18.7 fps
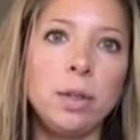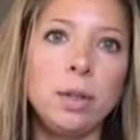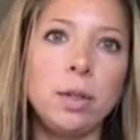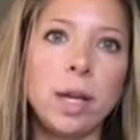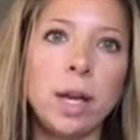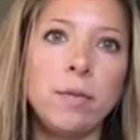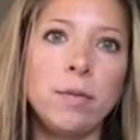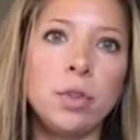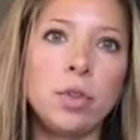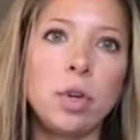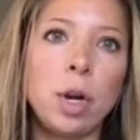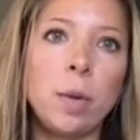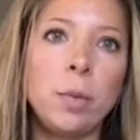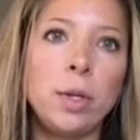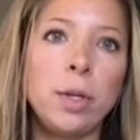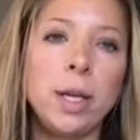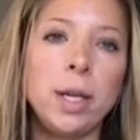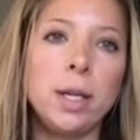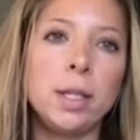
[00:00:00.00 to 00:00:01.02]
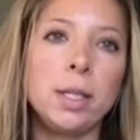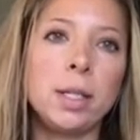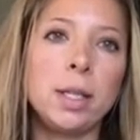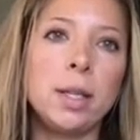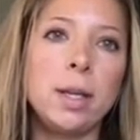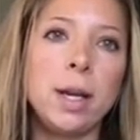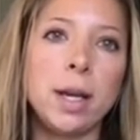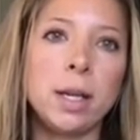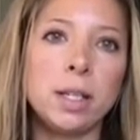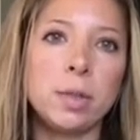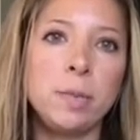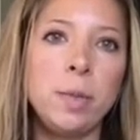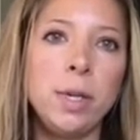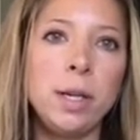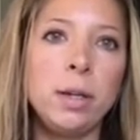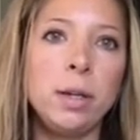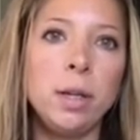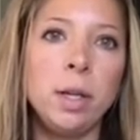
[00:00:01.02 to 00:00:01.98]
having trouble getting to the next
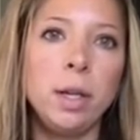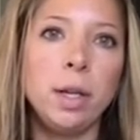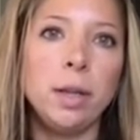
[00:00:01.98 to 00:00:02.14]
meal,